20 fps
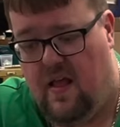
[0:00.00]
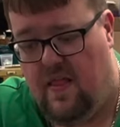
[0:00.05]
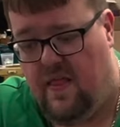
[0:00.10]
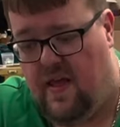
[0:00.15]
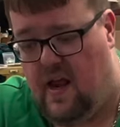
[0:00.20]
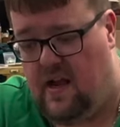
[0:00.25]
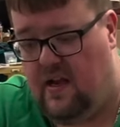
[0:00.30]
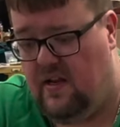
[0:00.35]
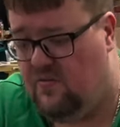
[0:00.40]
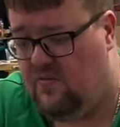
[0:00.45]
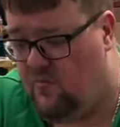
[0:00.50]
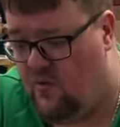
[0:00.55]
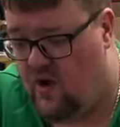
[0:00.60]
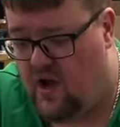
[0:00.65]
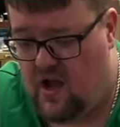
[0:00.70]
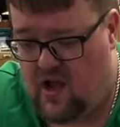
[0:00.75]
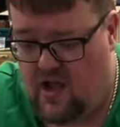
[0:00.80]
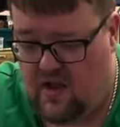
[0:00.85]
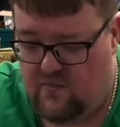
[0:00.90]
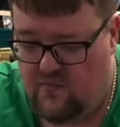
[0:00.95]
That is
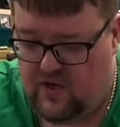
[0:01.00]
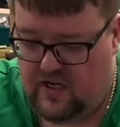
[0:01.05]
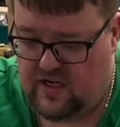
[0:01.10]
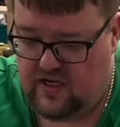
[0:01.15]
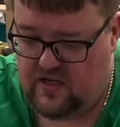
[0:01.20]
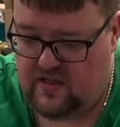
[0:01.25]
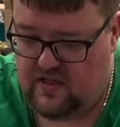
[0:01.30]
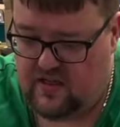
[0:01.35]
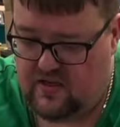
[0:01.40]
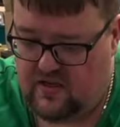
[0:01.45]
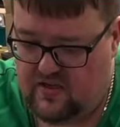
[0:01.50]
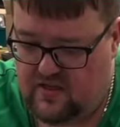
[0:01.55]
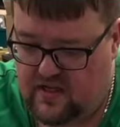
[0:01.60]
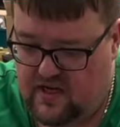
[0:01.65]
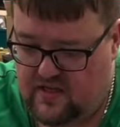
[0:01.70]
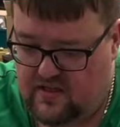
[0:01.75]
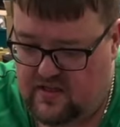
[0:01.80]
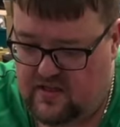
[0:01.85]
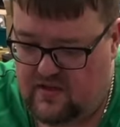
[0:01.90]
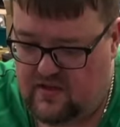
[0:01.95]
why we did this
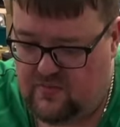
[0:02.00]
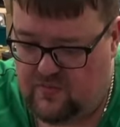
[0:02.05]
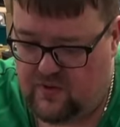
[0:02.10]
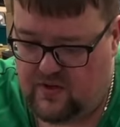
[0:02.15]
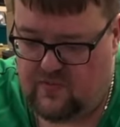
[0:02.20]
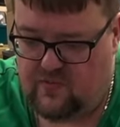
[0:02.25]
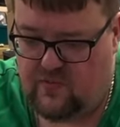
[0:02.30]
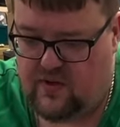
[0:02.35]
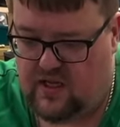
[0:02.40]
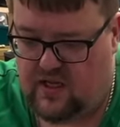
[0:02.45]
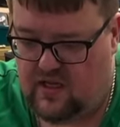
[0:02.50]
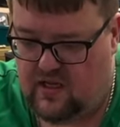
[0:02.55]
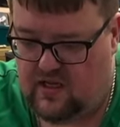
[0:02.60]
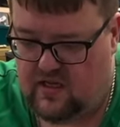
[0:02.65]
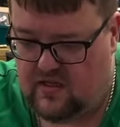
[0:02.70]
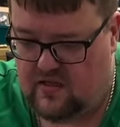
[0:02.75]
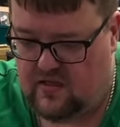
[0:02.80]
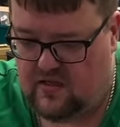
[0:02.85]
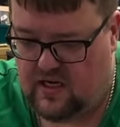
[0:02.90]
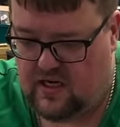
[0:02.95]
like this. We, we...
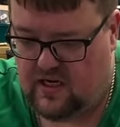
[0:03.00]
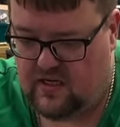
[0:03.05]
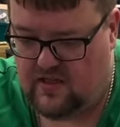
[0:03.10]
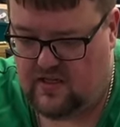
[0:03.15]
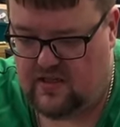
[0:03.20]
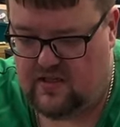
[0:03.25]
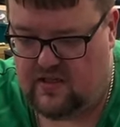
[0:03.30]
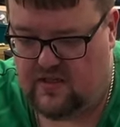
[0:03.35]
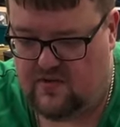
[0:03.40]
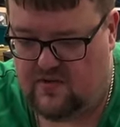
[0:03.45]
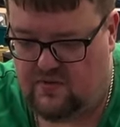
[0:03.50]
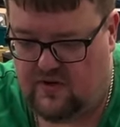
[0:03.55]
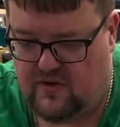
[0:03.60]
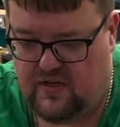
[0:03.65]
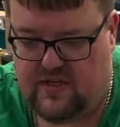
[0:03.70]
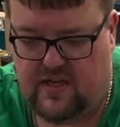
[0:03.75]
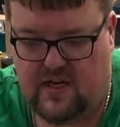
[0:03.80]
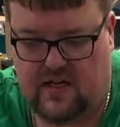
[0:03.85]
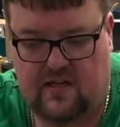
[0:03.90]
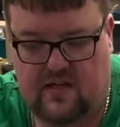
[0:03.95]
Like I said, this
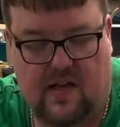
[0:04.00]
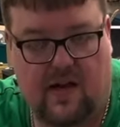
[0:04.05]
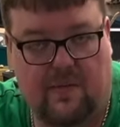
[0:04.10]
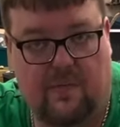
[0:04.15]
really ticks a lot of